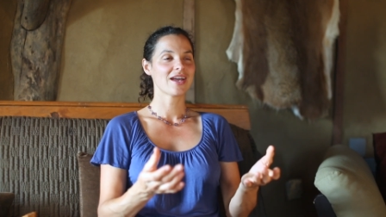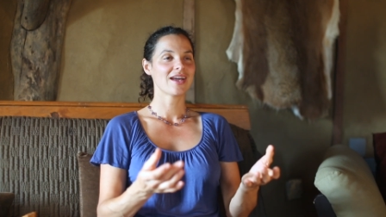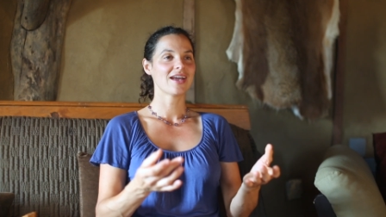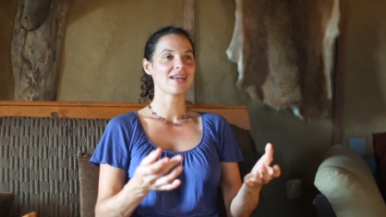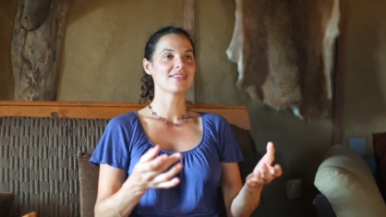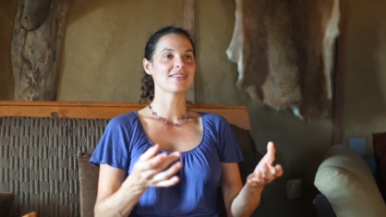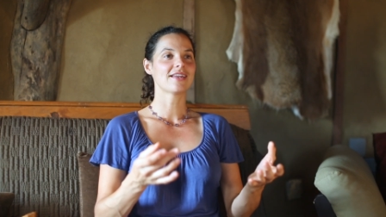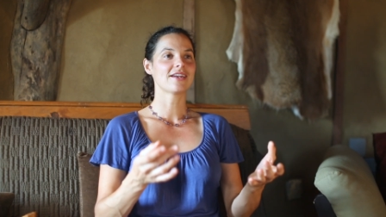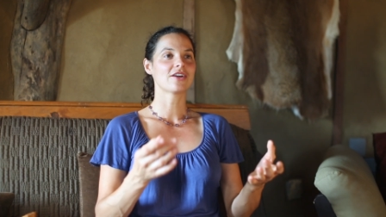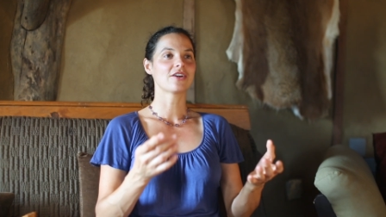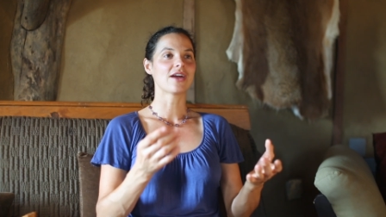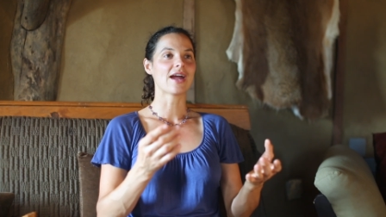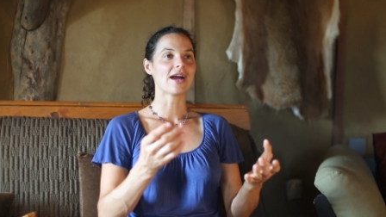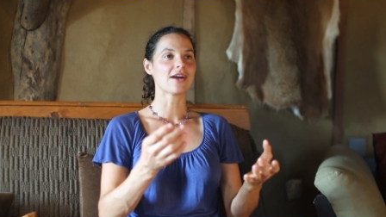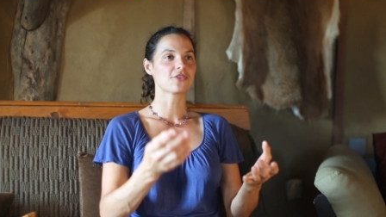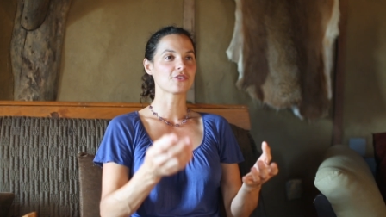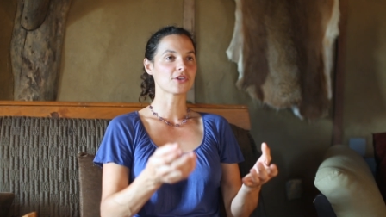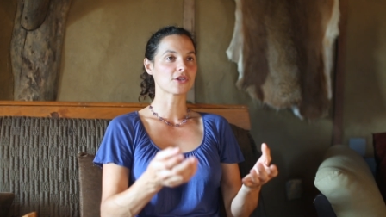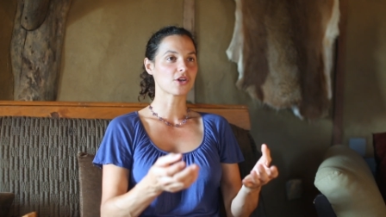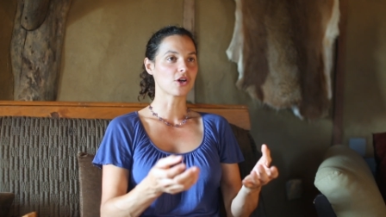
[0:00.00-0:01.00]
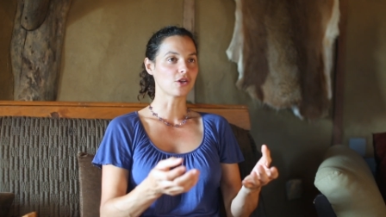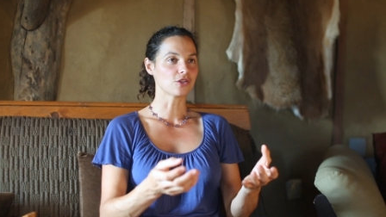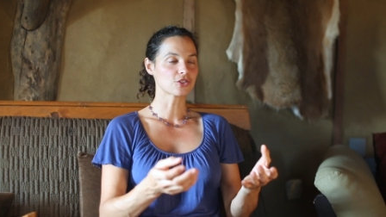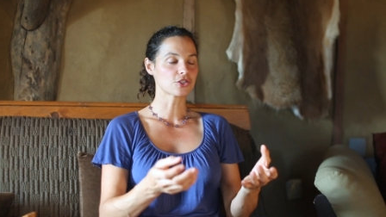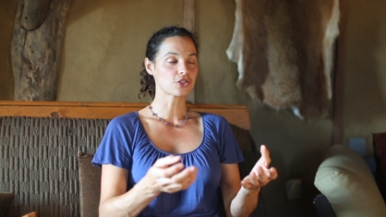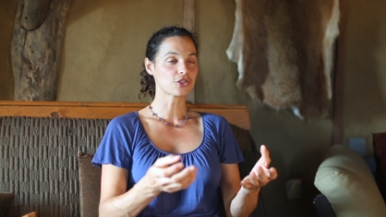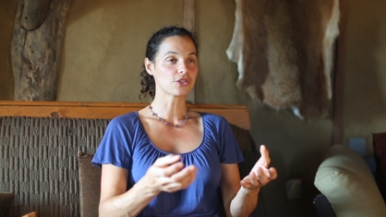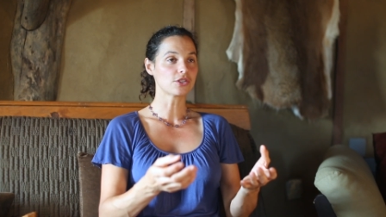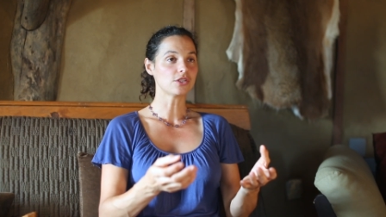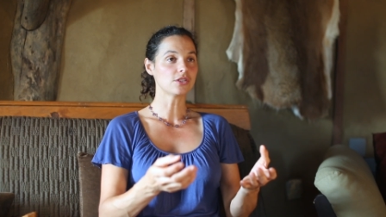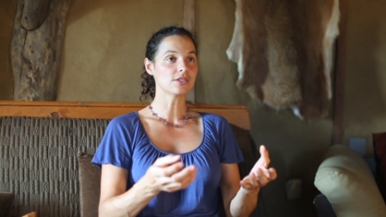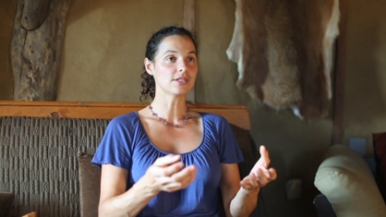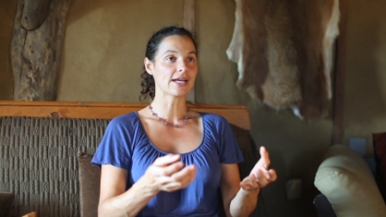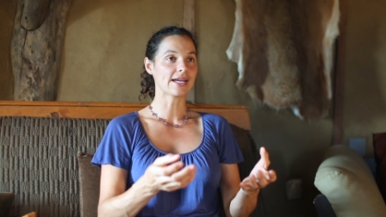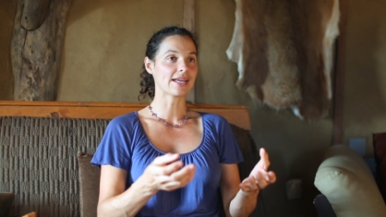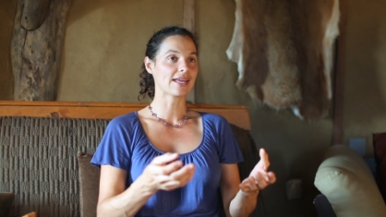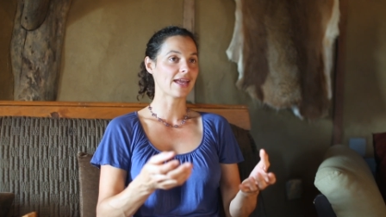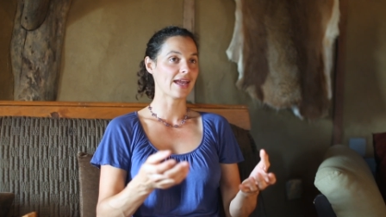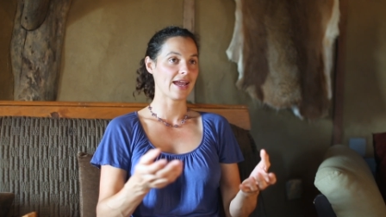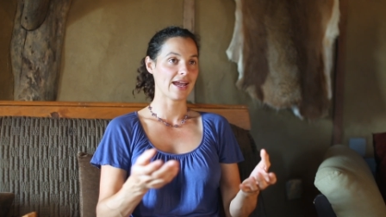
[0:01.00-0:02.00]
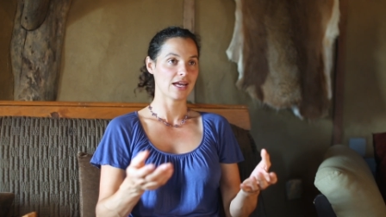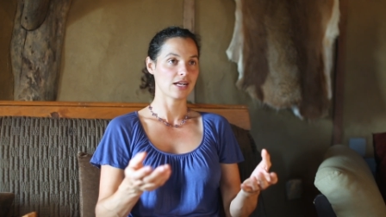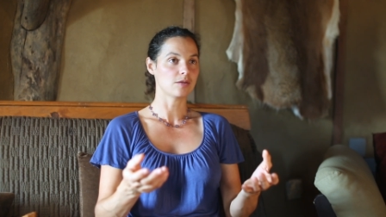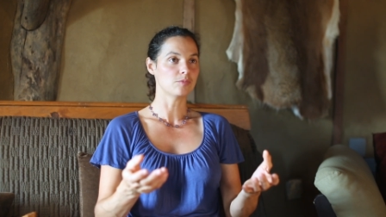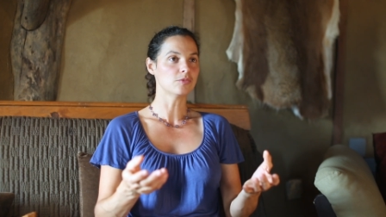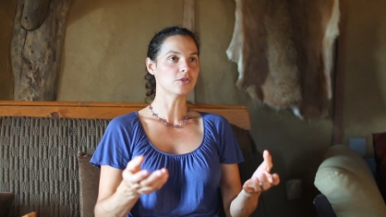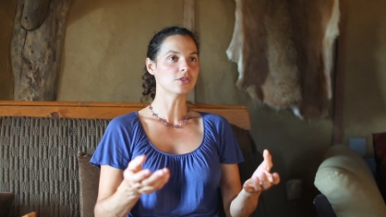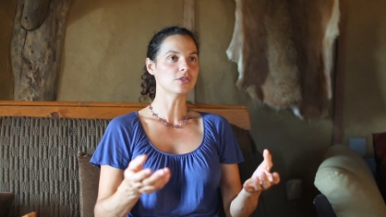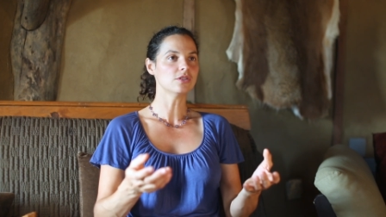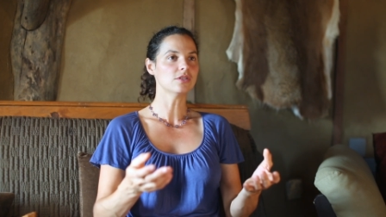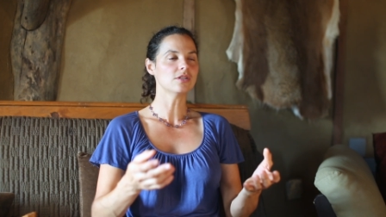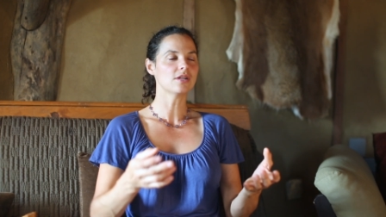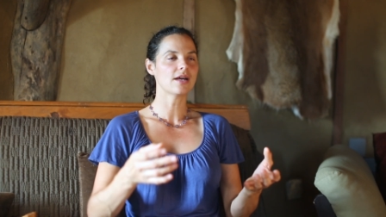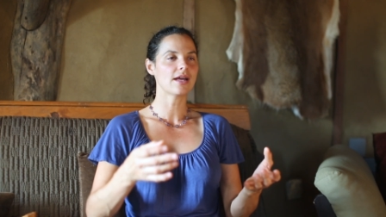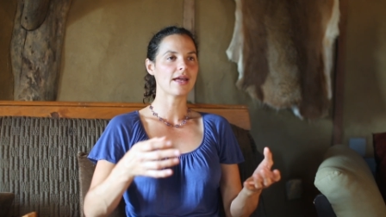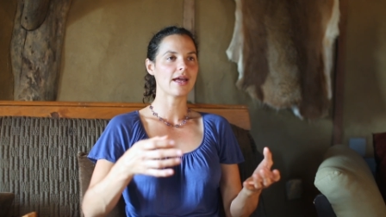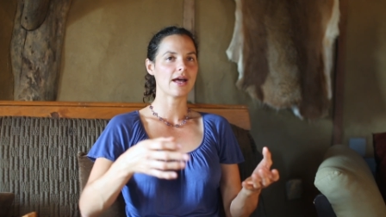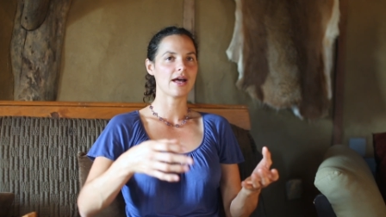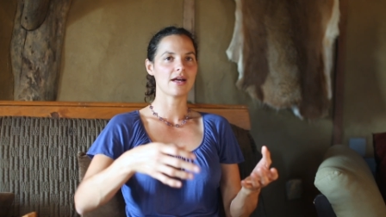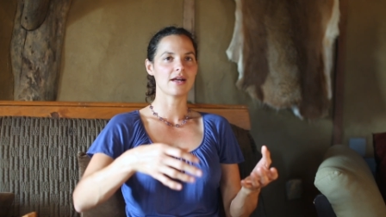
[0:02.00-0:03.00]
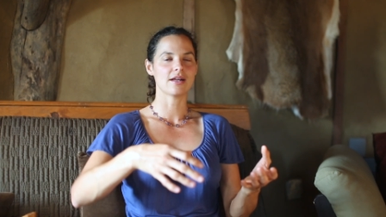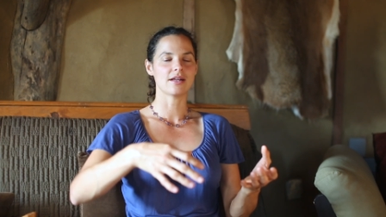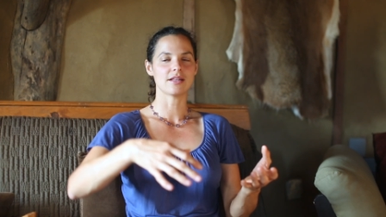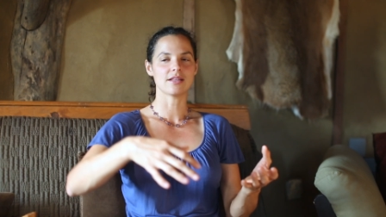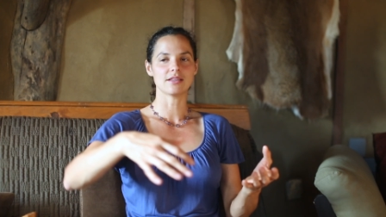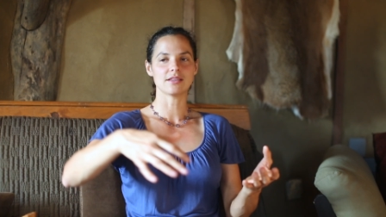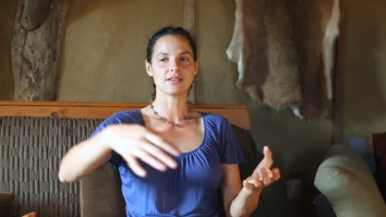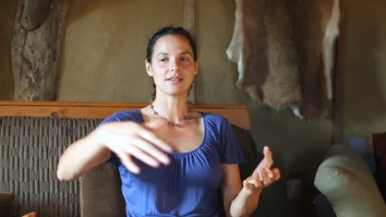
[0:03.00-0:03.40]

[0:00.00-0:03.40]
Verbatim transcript: and then our agricultural, like animal uh,